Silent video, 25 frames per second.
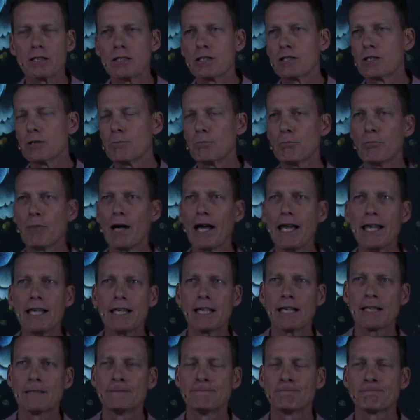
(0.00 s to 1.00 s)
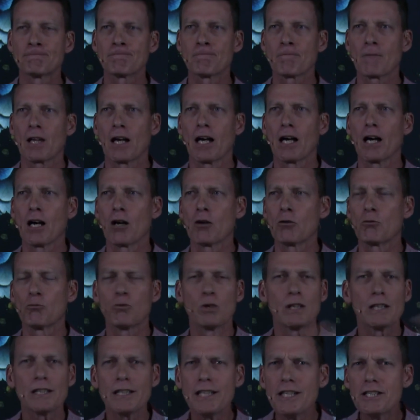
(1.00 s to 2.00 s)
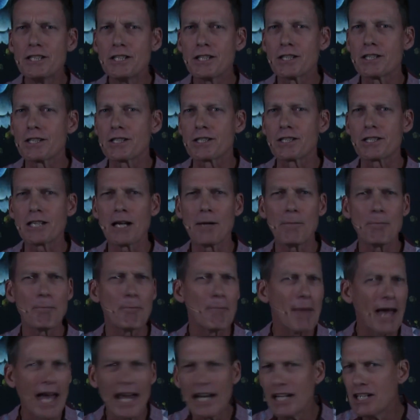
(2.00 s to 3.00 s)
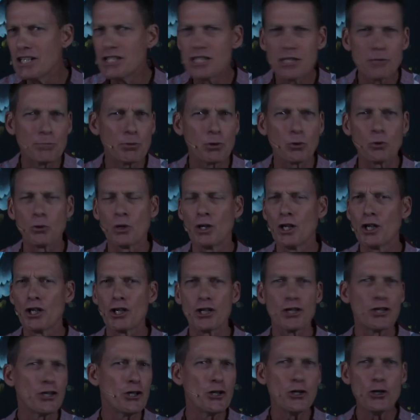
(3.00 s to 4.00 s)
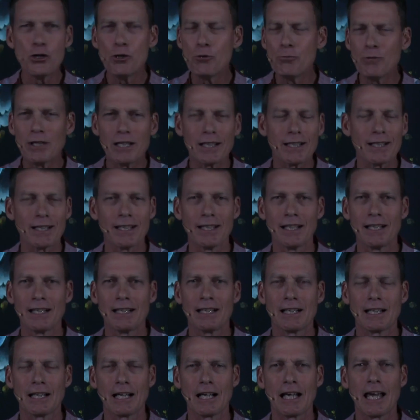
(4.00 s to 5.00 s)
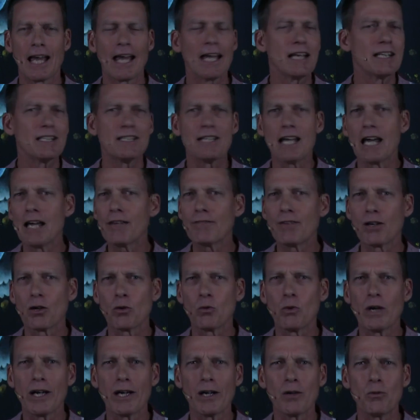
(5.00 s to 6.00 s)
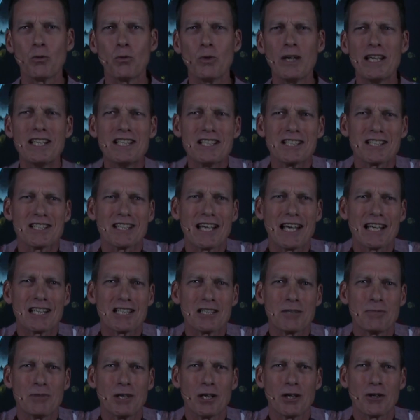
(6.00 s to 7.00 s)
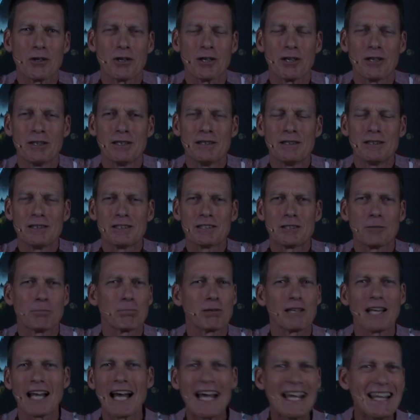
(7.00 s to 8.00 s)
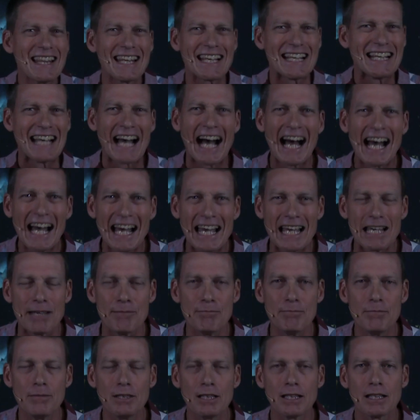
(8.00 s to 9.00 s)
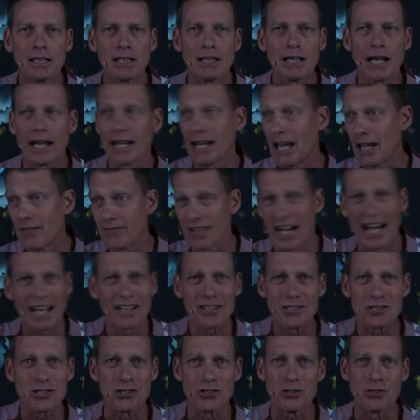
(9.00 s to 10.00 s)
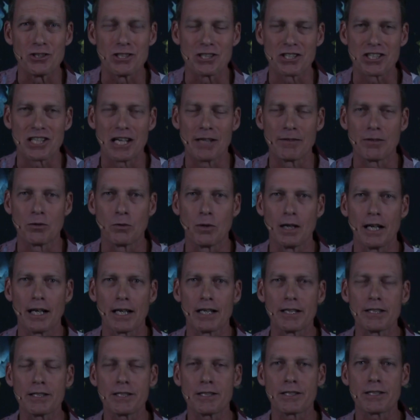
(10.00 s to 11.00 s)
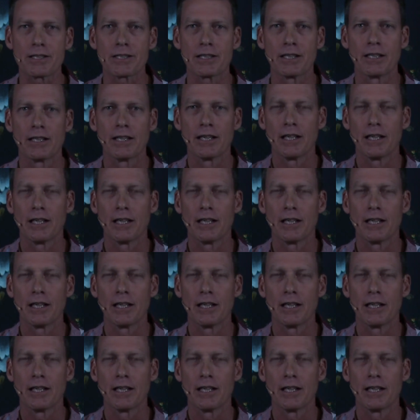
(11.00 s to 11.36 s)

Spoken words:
to make religion some manageable human endeavor where we just get to be able to play the game and have others do the same to us.